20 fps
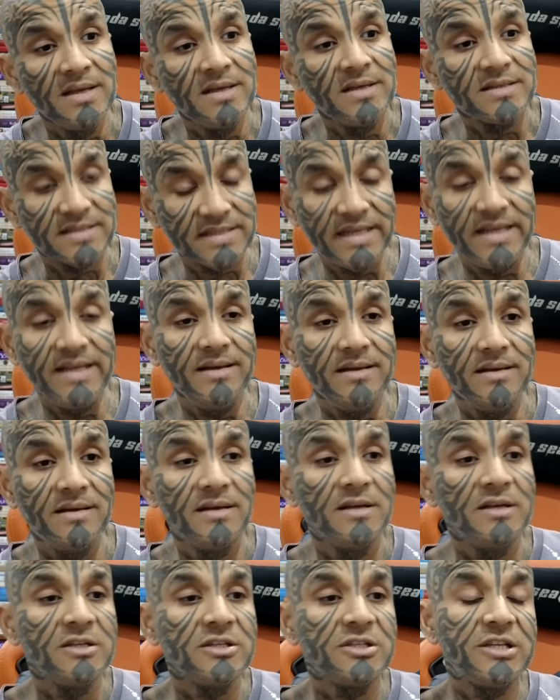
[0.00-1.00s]
see,
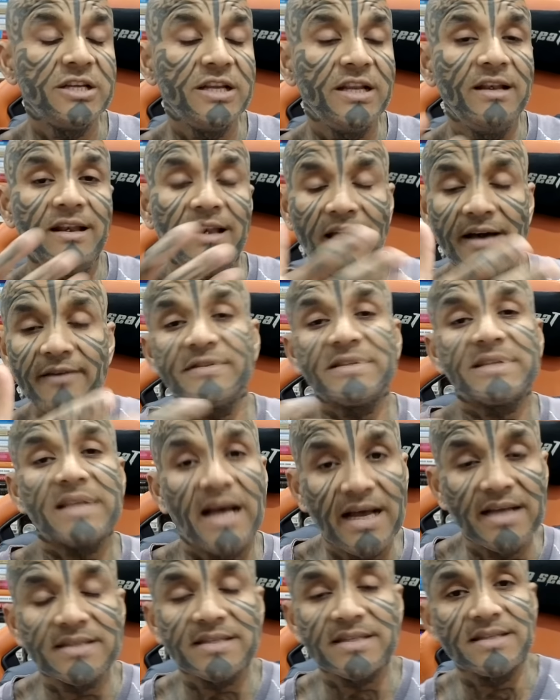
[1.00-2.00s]
she loves
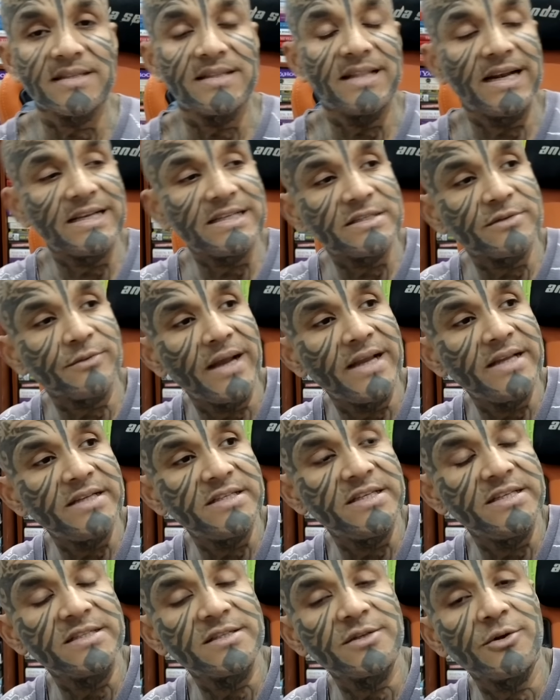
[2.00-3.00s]
us, that is why
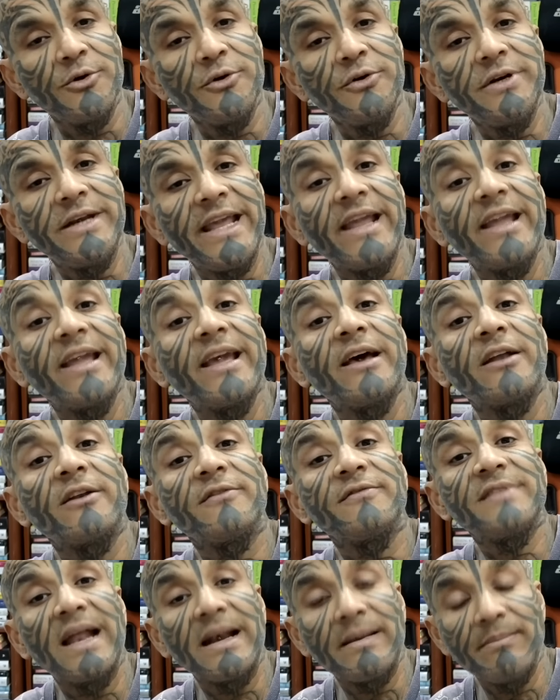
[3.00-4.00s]
she's going to take care
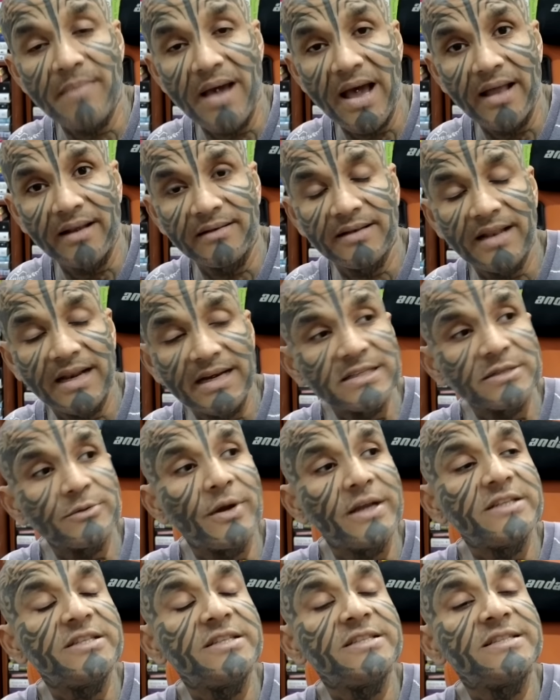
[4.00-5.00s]
of that man, that is why
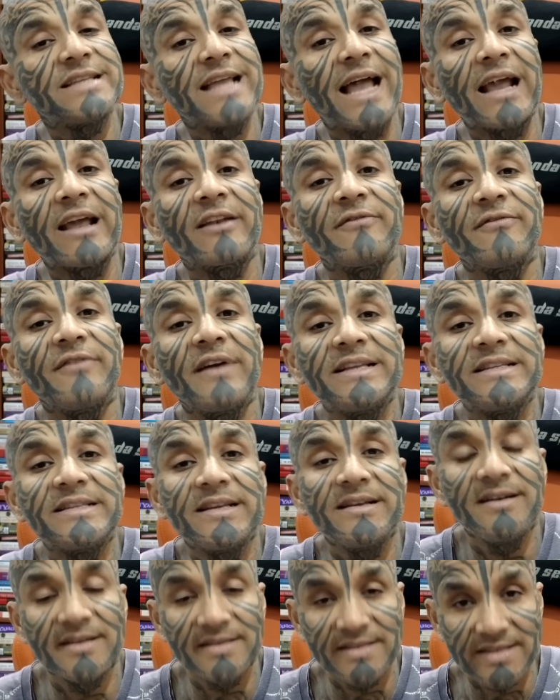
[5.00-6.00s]
she's
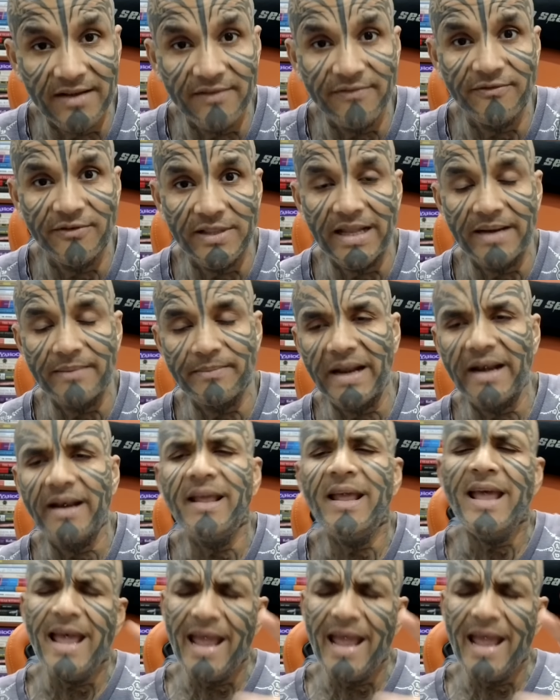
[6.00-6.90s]
sacrificing herself for that man.